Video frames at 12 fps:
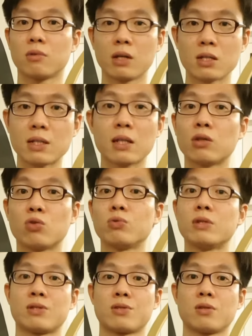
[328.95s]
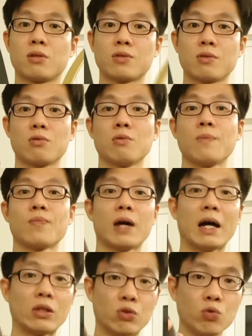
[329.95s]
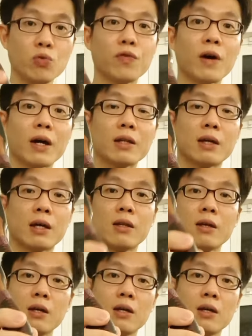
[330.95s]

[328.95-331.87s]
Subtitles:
doesn't do this. So I do find that